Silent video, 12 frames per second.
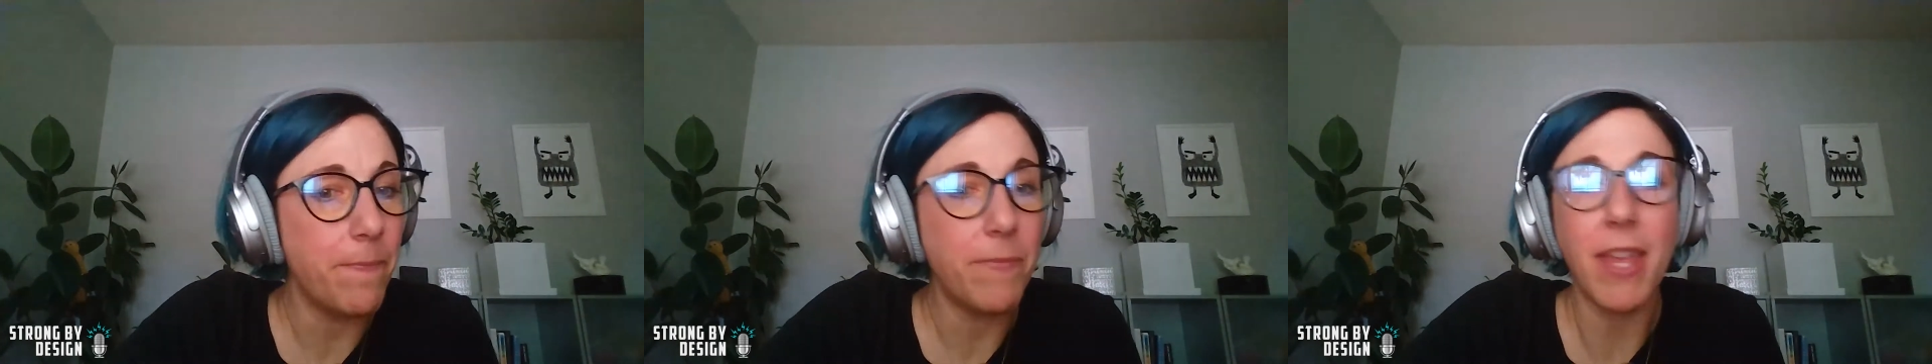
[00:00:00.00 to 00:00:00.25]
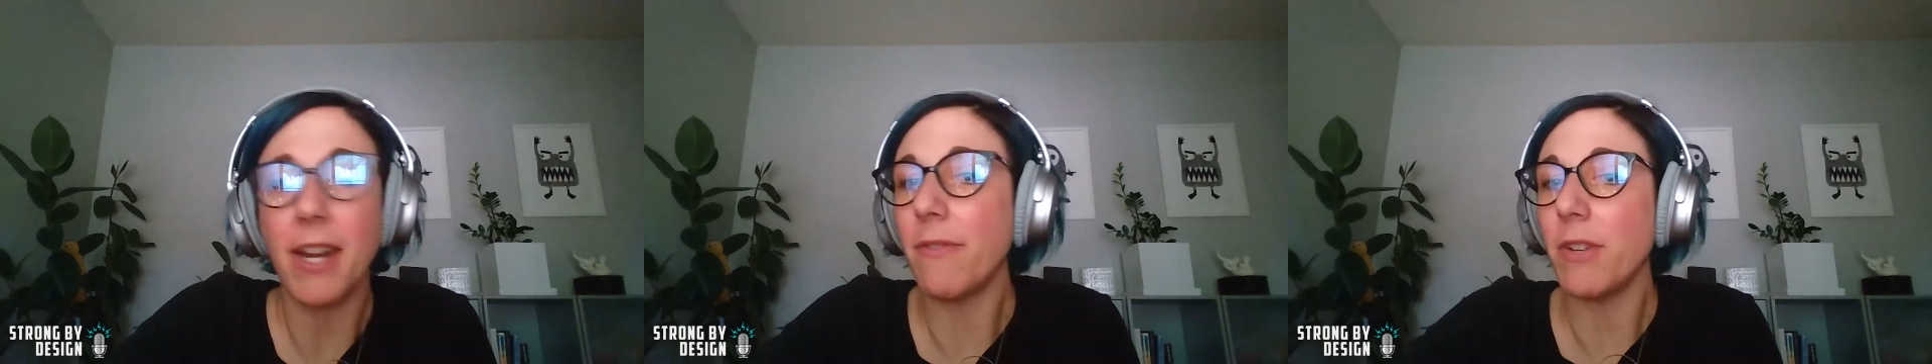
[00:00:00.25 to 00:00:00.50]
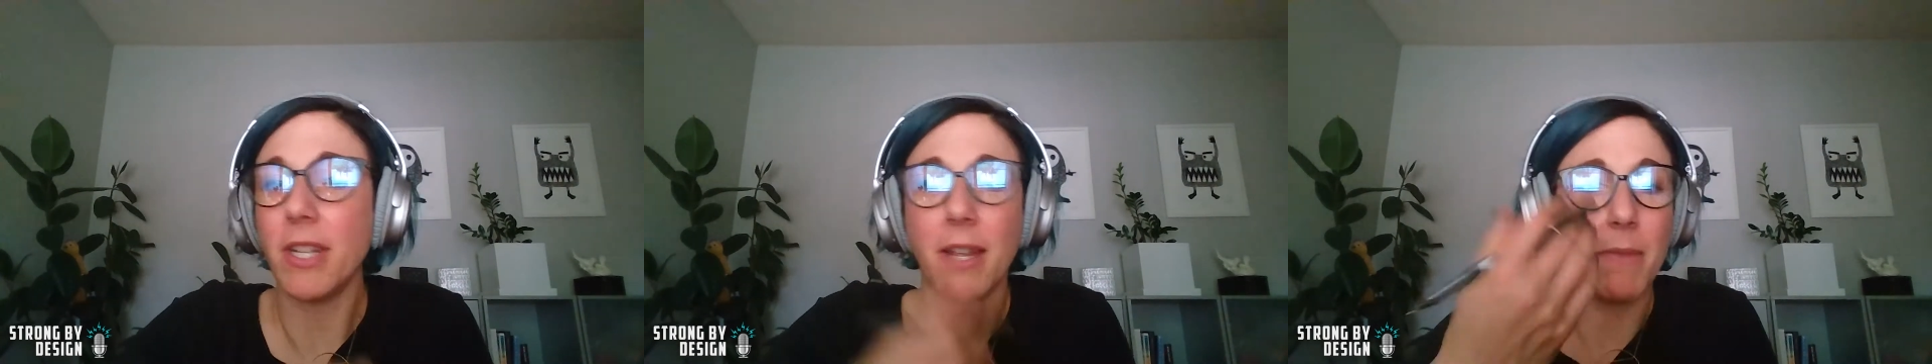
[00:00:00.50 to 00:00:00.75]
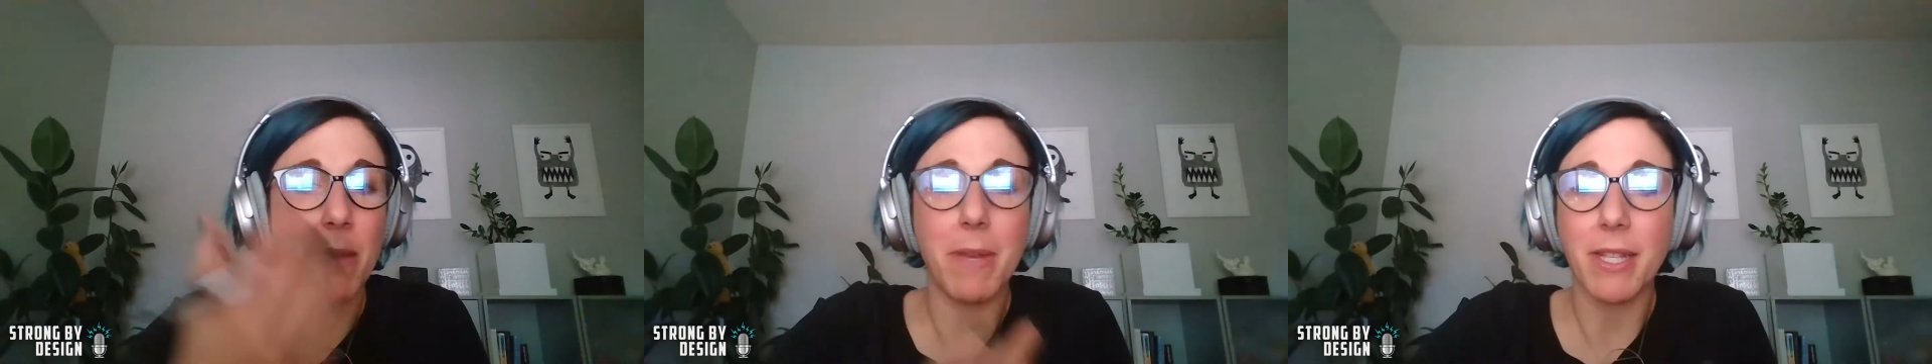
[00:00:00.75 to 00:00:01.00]
That every
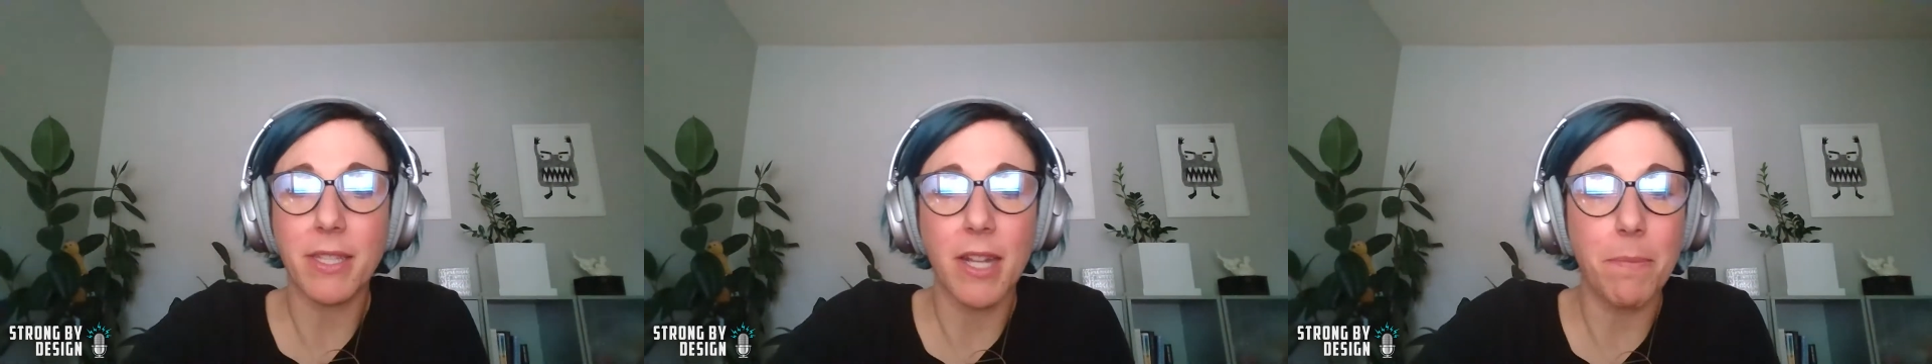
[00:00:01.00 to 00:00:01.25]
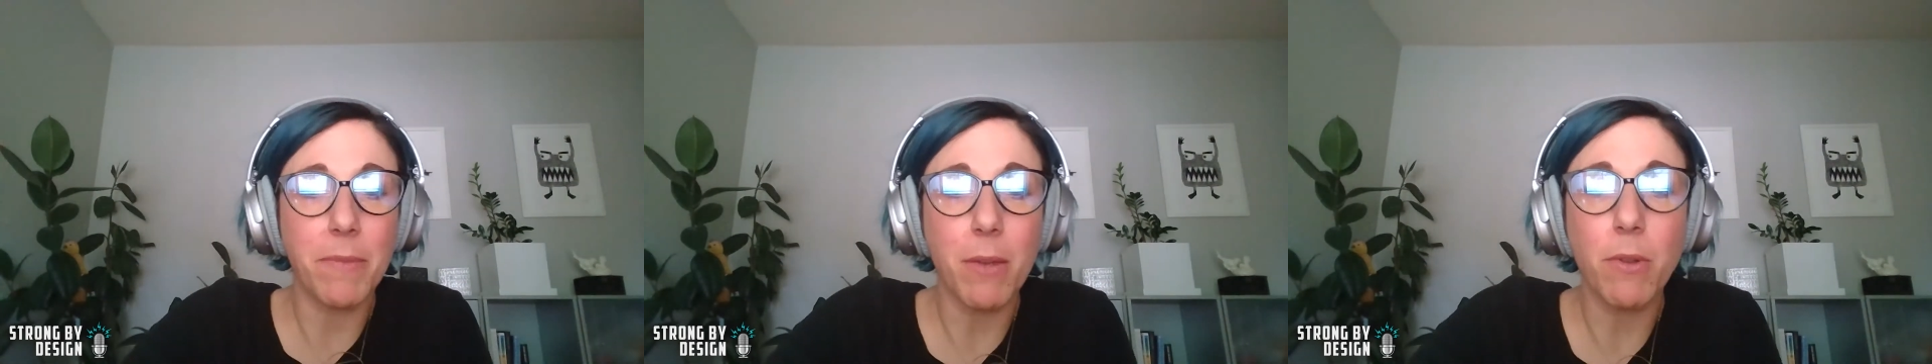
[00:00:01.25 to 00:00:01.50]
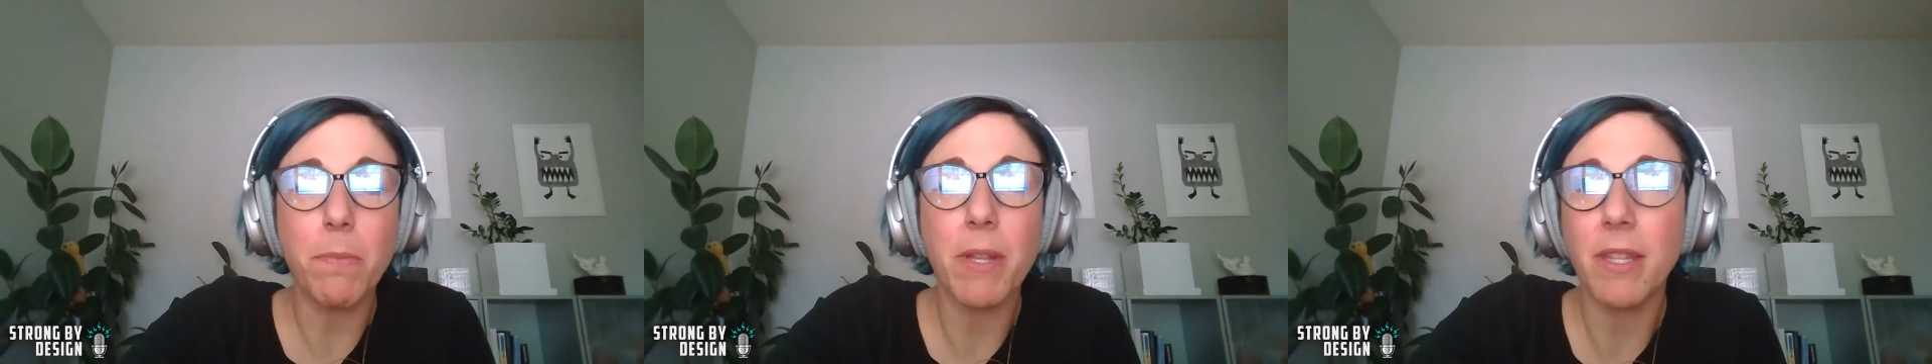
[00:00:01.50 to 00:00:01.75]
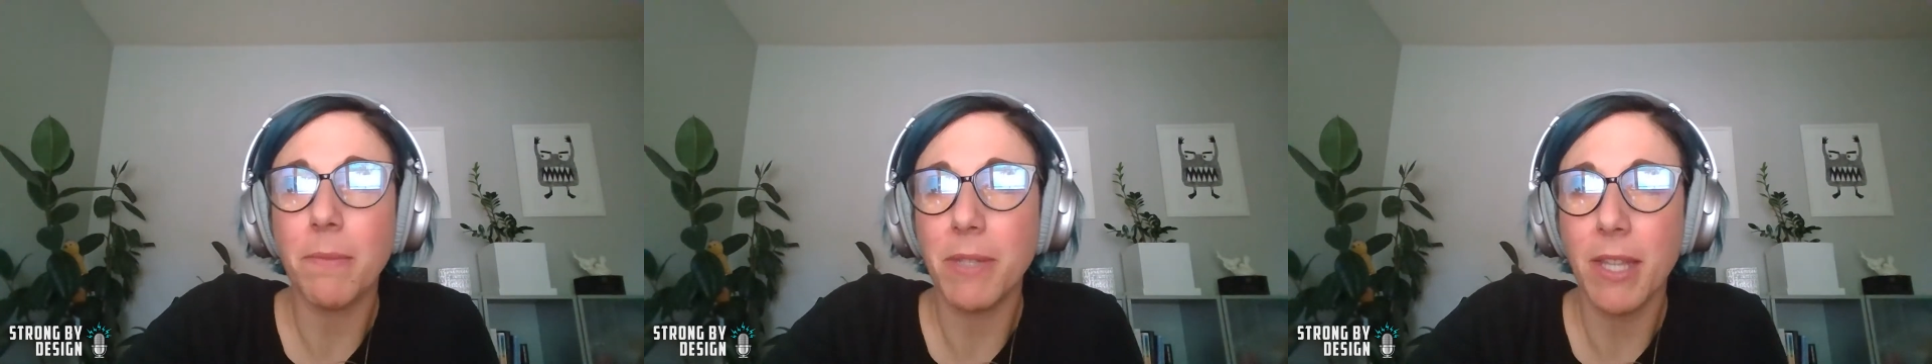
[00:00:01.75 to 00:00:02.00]
time they messed up, they would
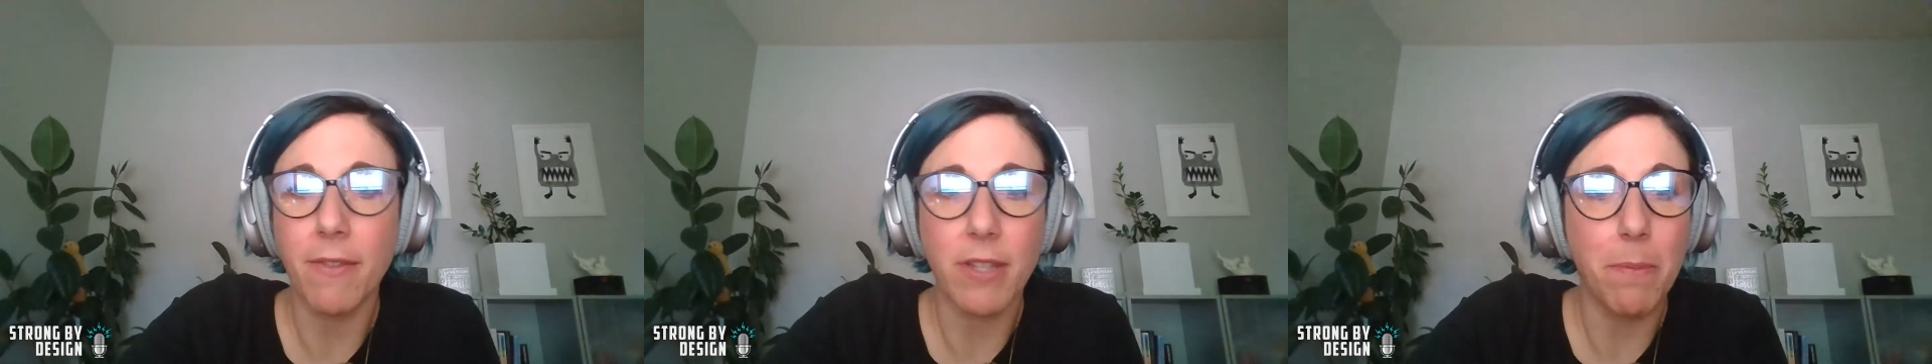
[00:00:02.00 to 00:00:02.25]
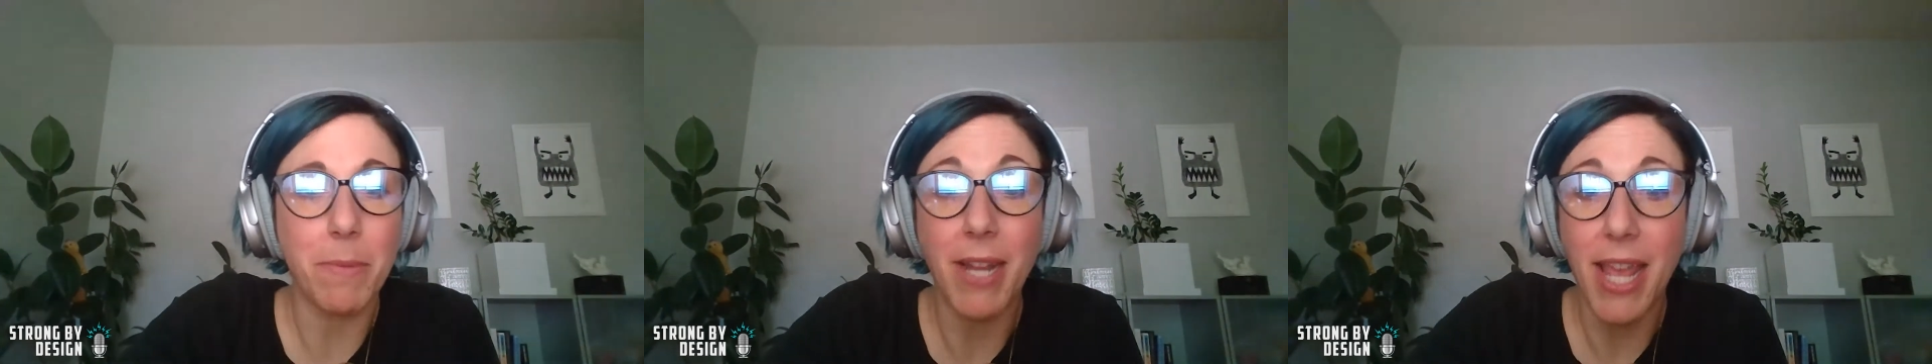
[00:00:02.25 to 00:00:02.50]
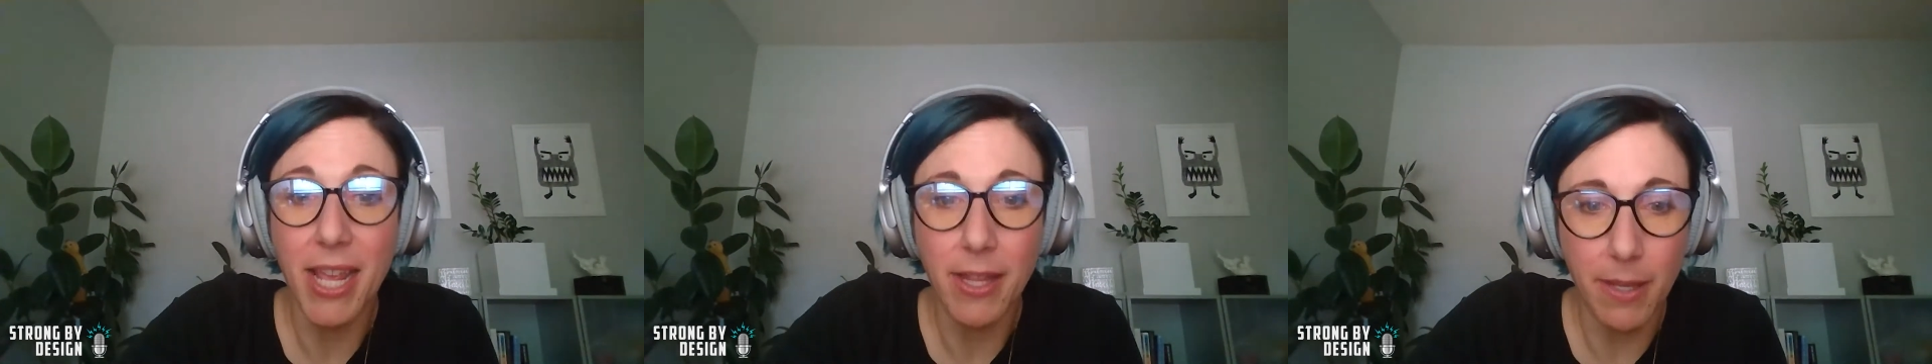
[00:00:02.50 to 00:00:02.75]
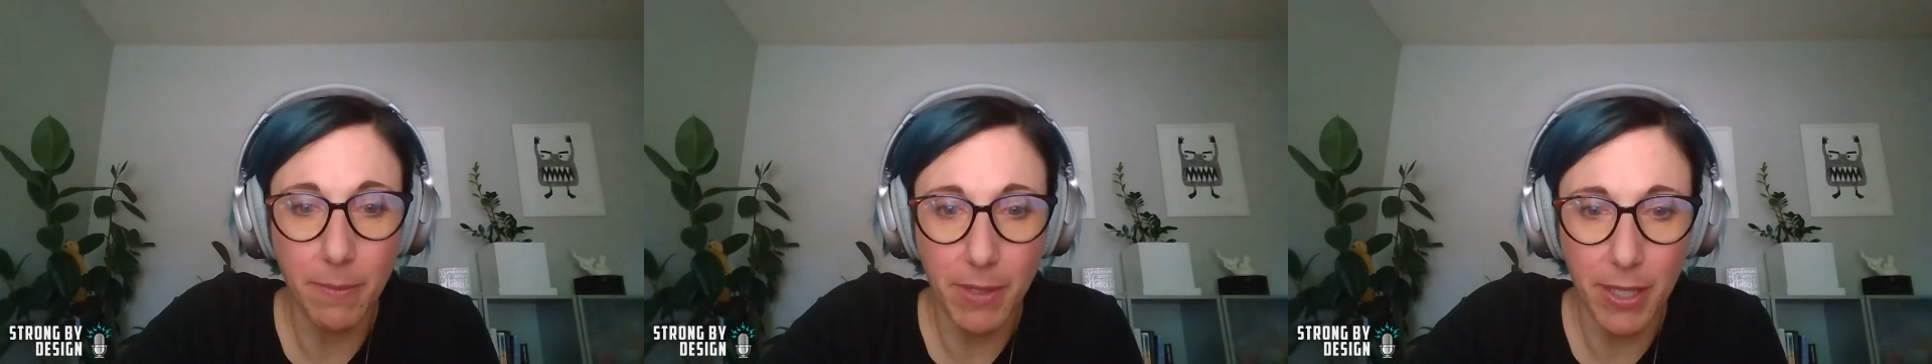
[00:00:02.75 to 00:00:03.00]
beat themselves up and hate
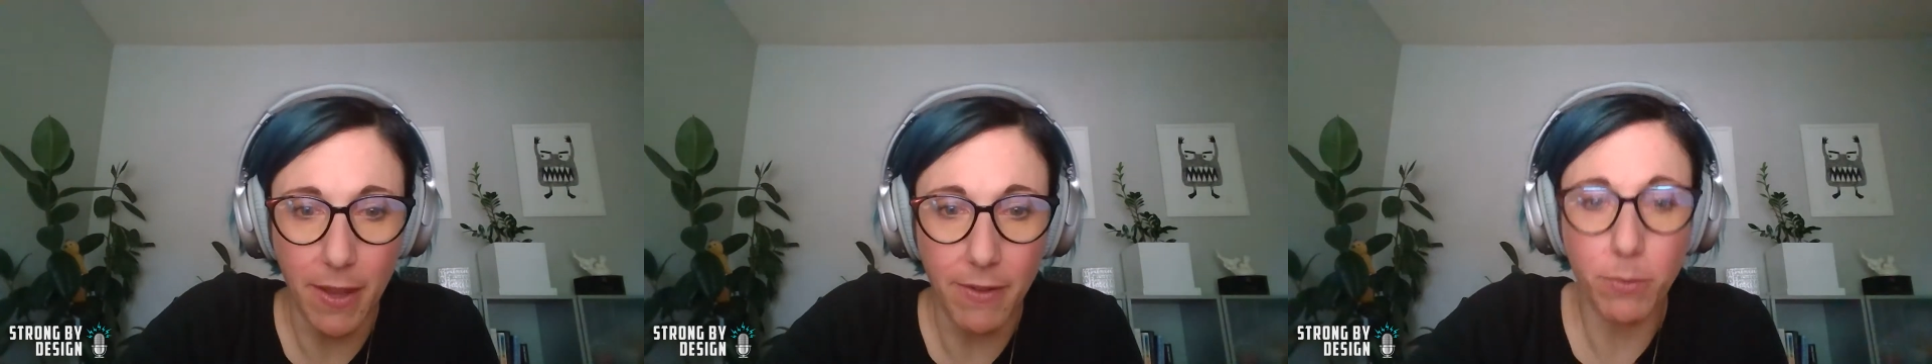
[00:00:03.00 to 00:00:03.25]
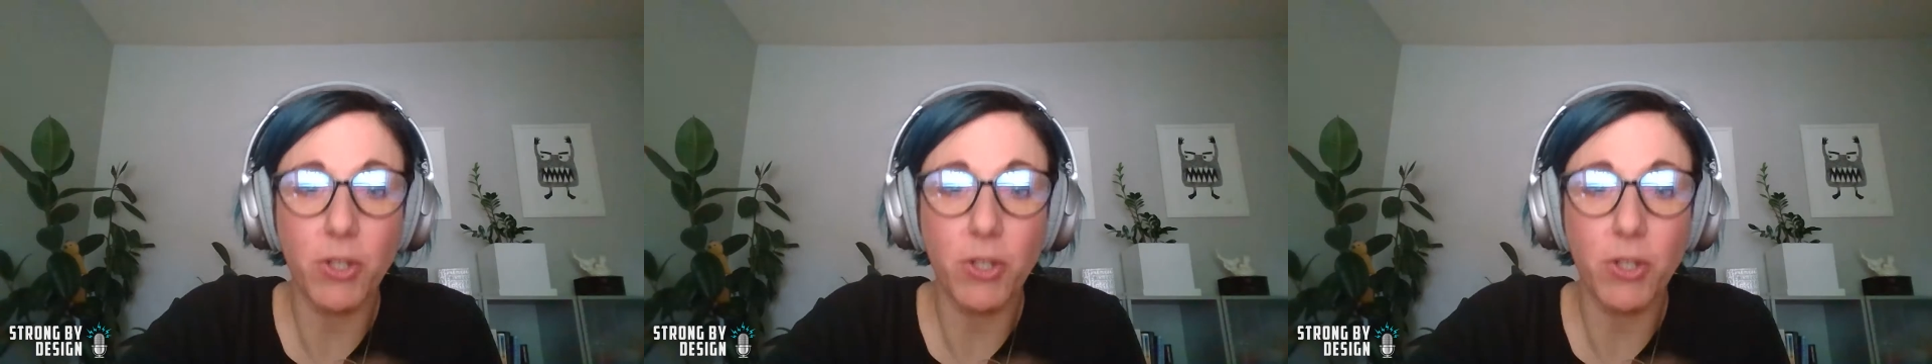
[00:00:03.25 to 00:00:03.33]
themselves,